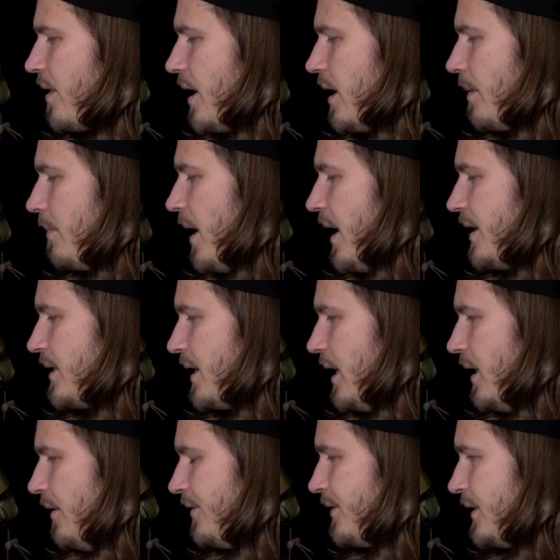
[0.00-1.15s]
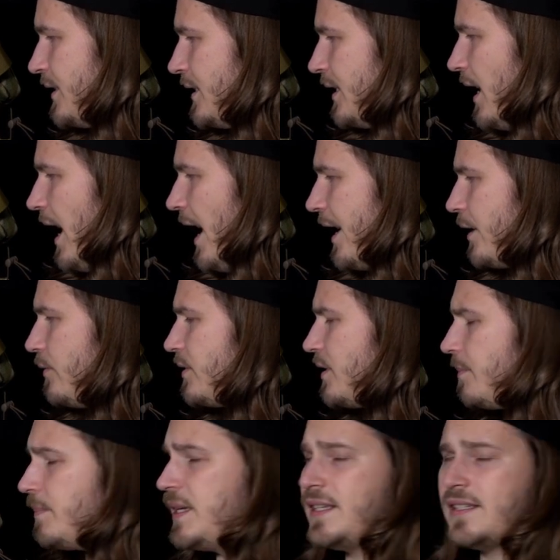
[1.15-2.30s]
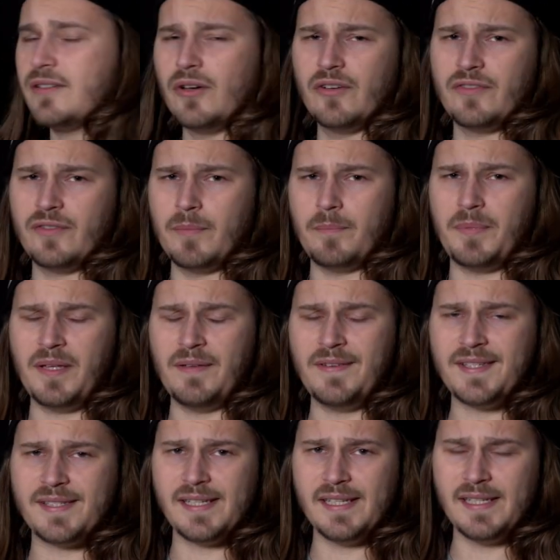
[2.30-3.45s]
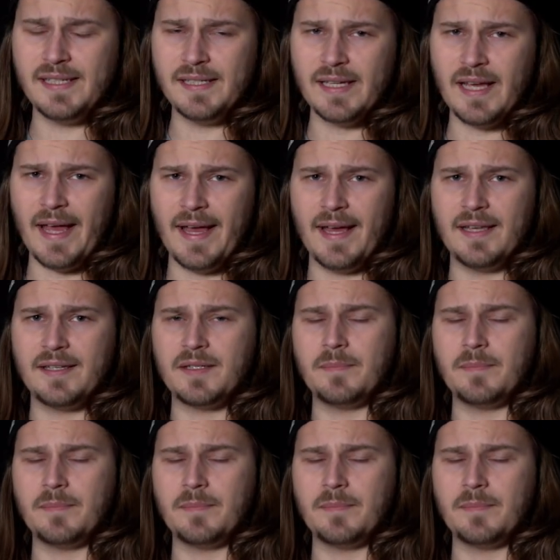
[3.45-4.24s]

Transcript: thing myself. I used a piece of PVC and